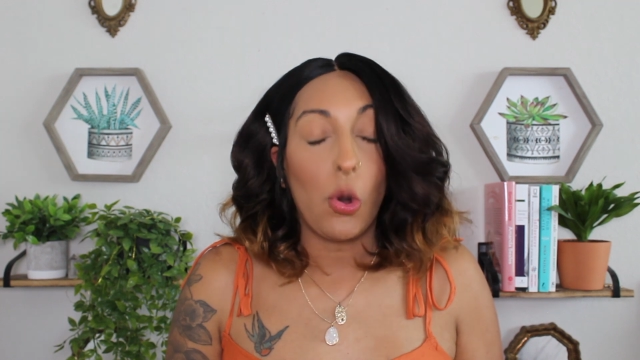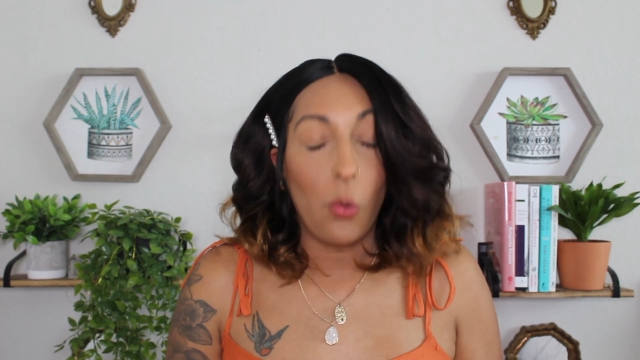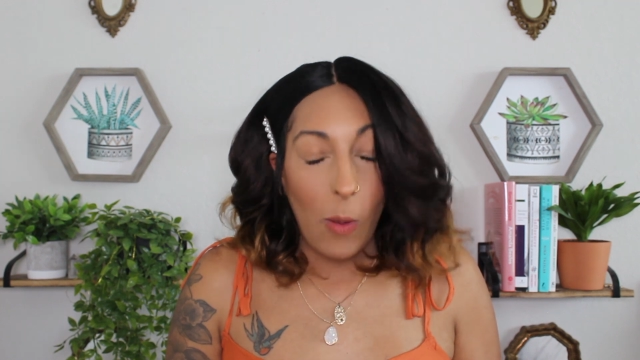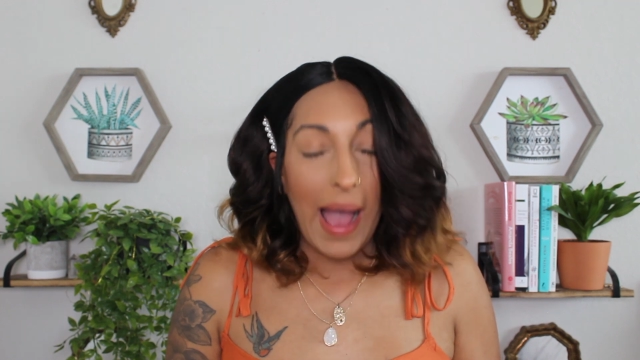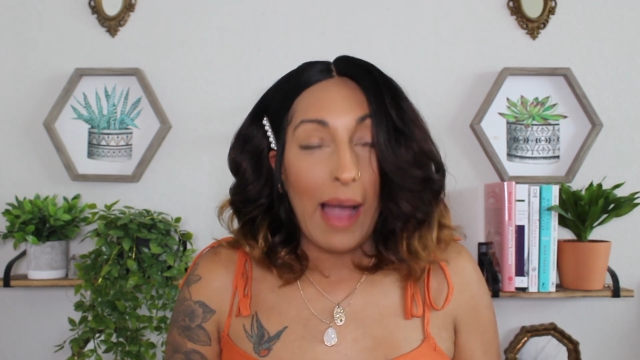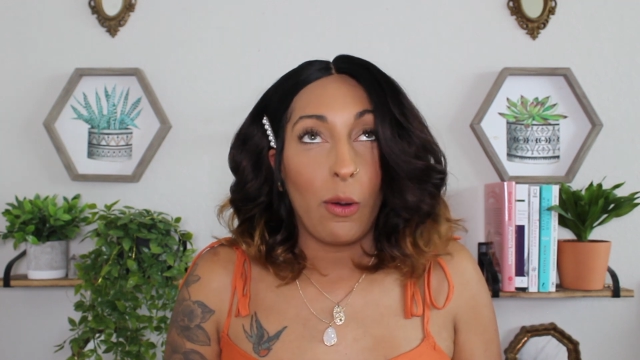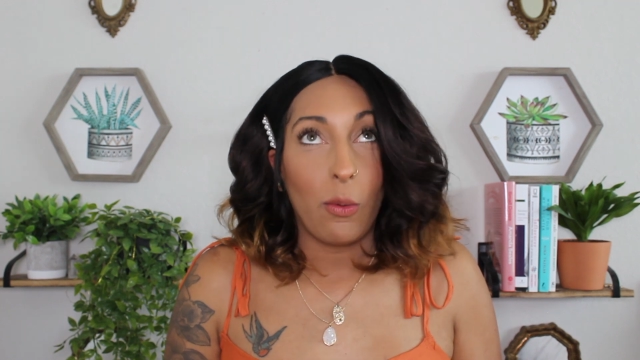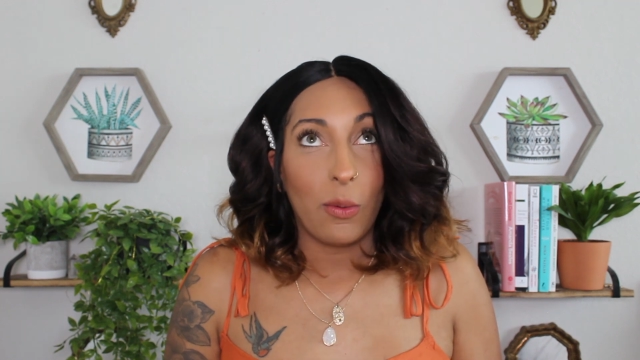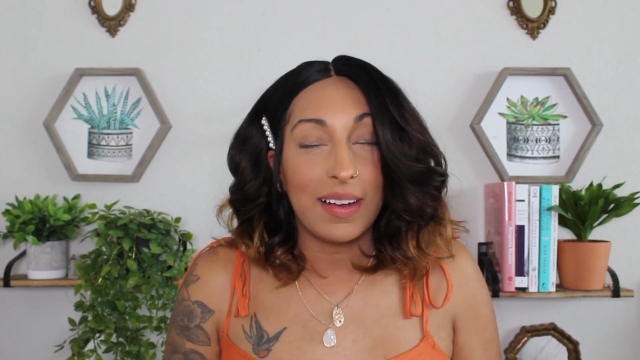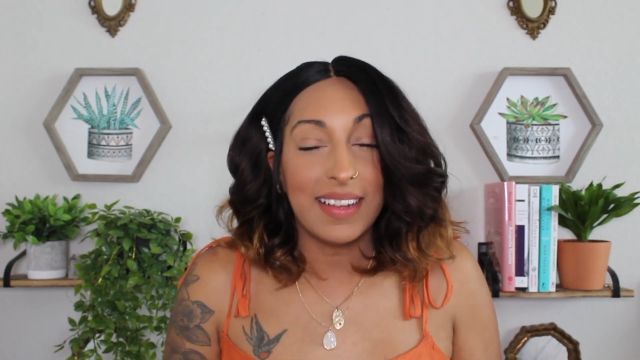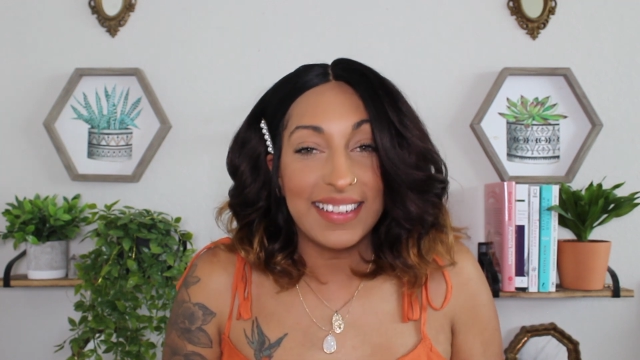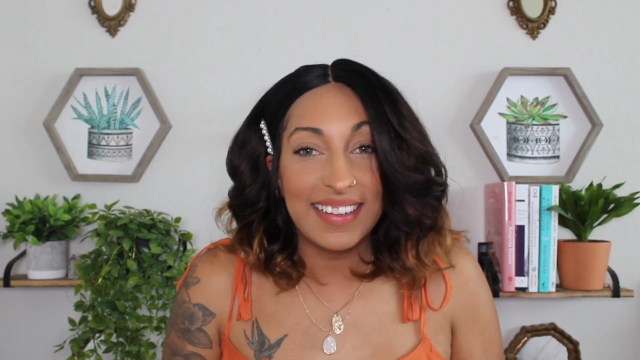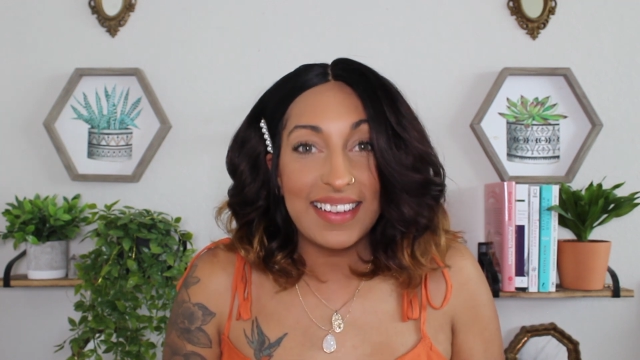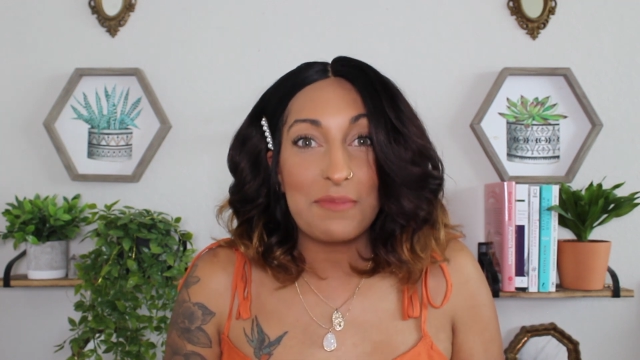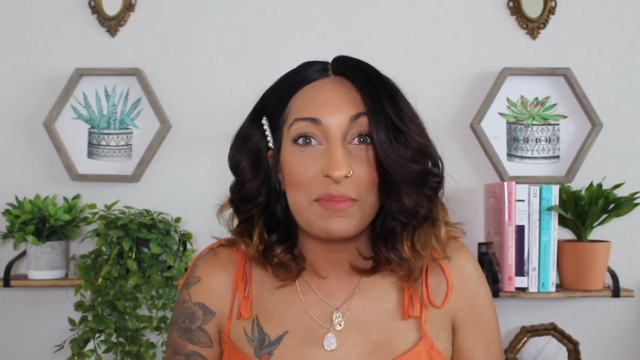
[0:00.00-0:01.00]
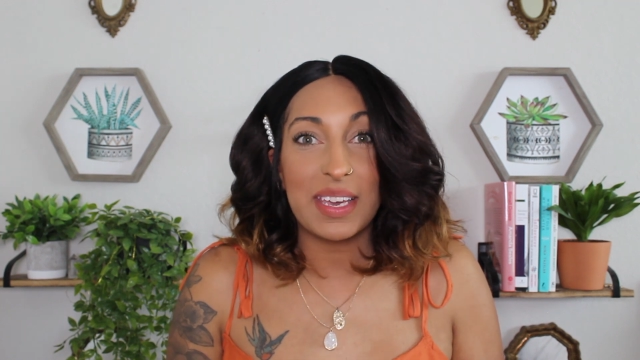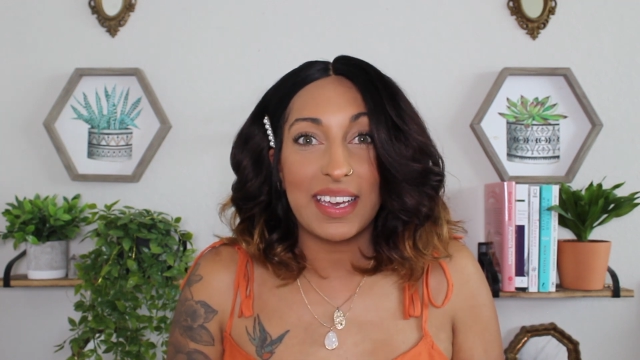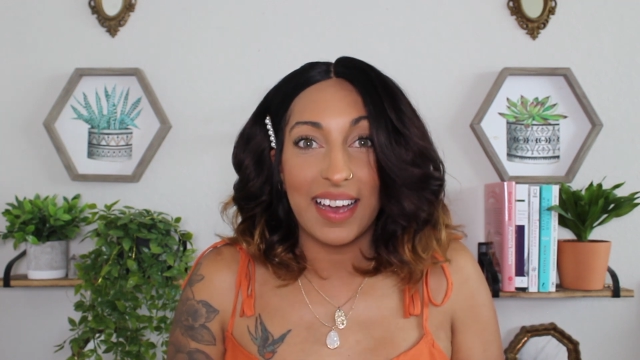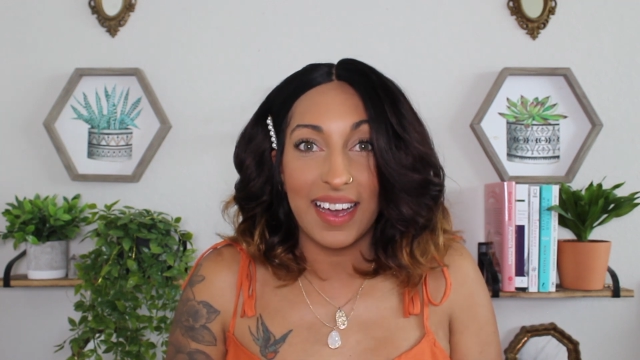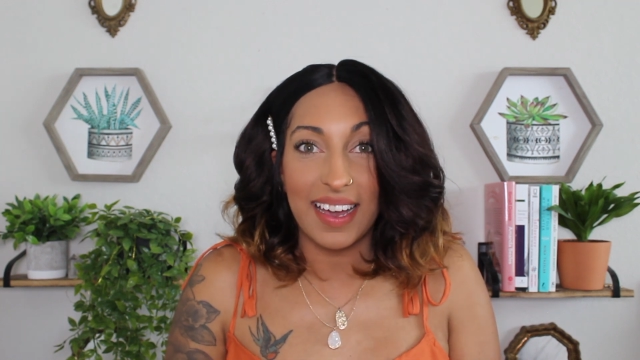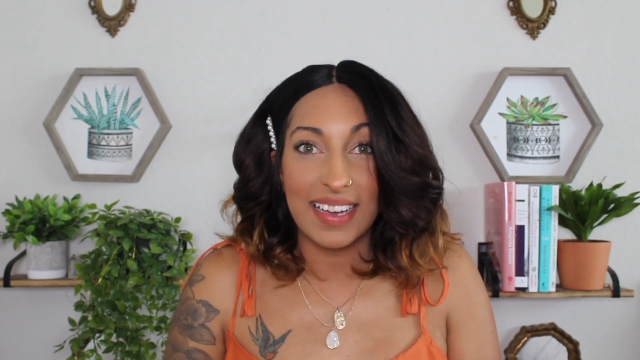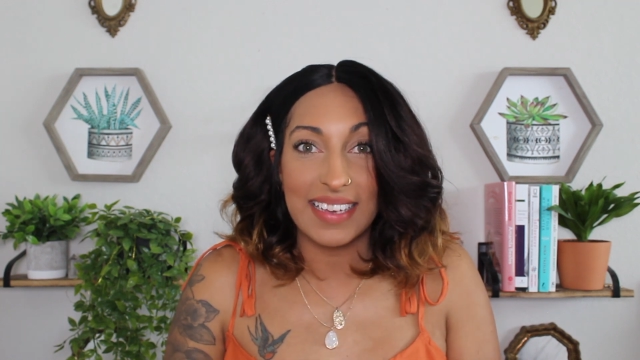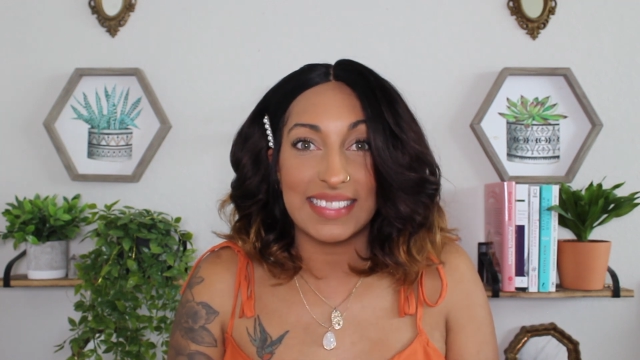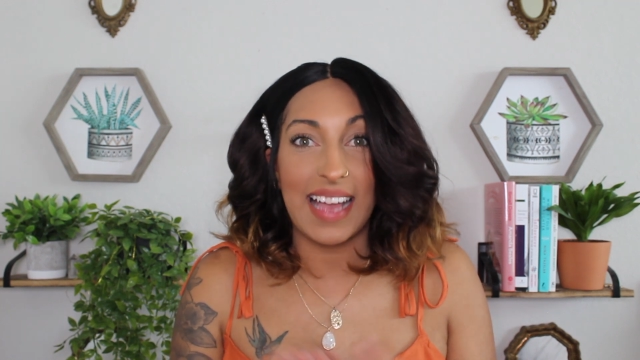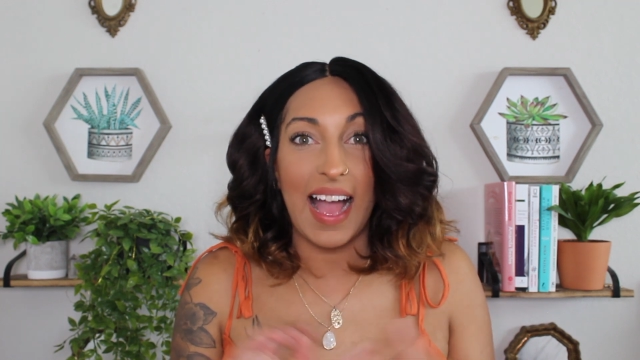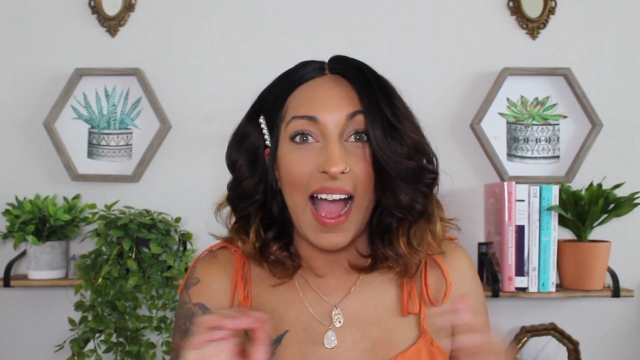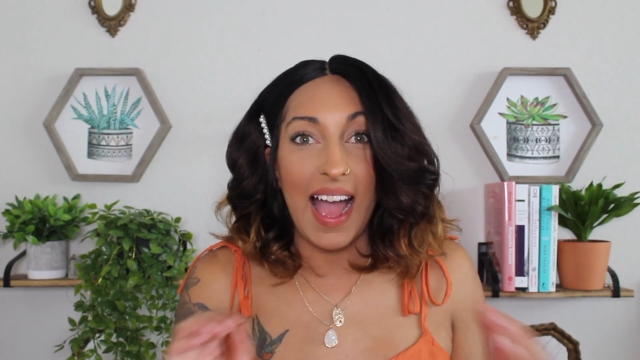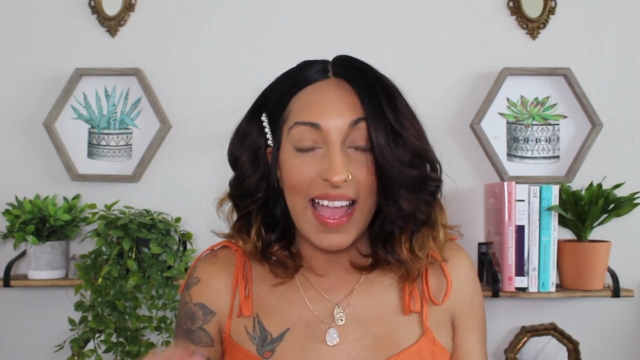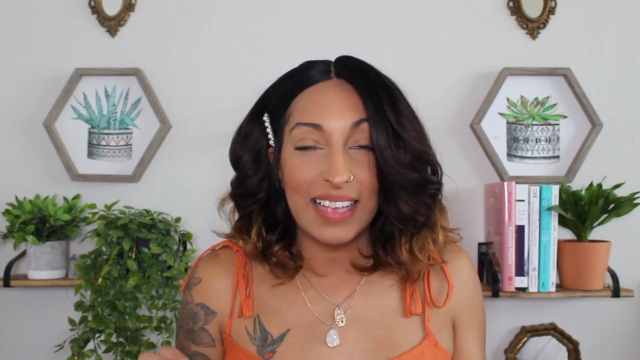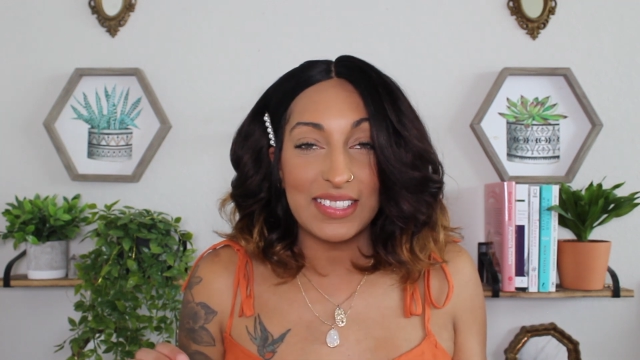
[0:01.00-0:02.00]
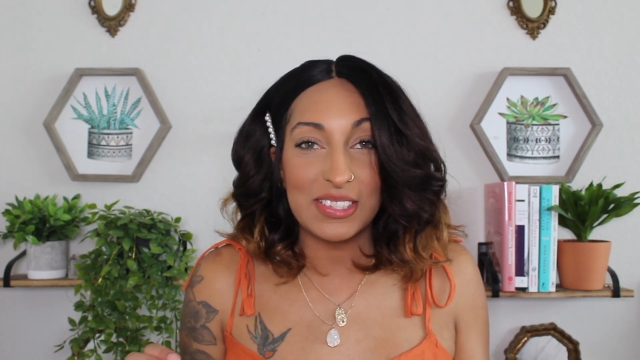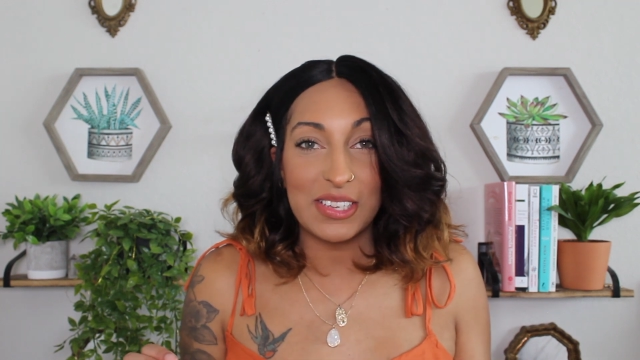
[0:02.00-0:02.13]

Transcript: Oh wow. Because I had